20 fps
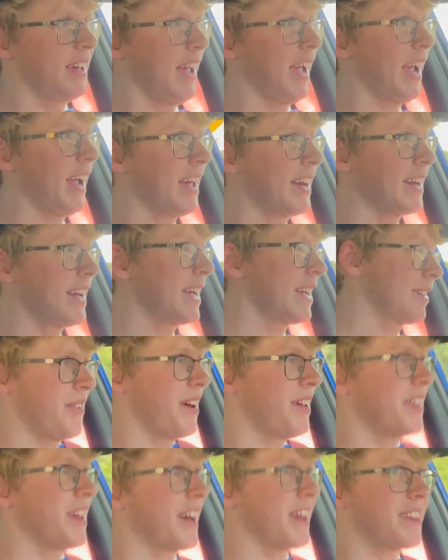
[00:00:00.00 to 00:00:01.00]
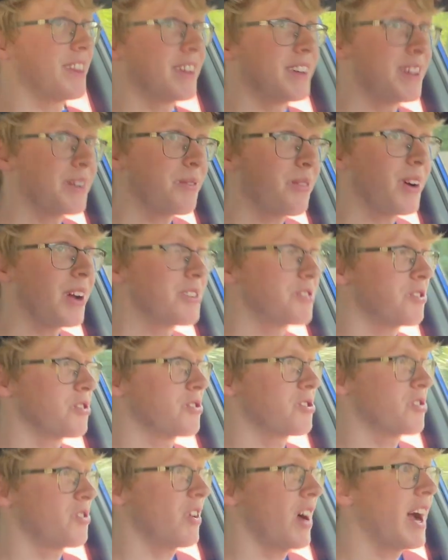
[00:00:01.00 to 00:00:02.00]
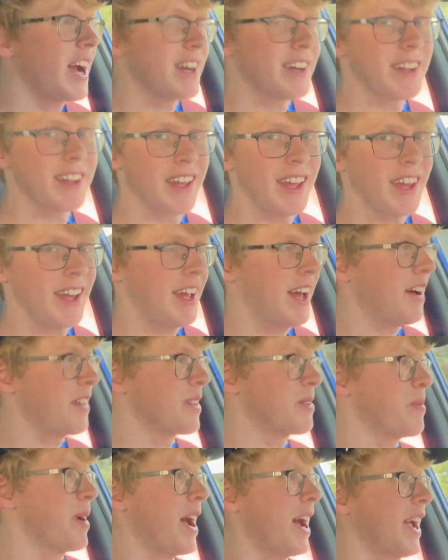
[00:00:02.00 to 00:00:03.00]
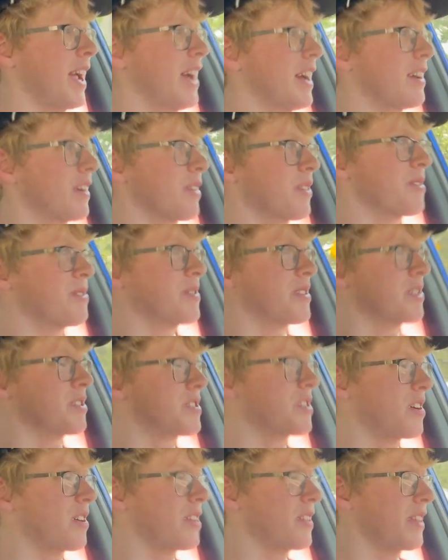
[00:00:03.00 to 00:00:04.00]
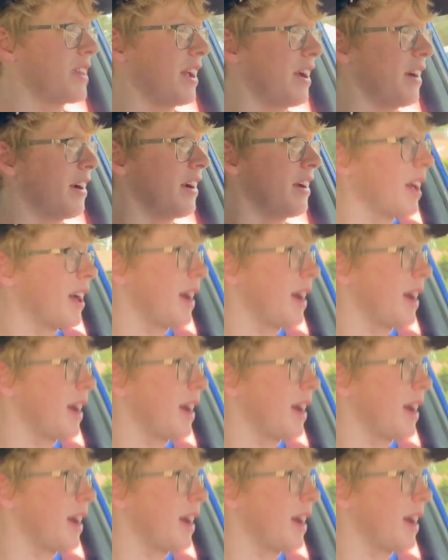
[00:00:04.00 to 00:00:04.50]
And it felt like the differential tried to kick out the back end through the turn there.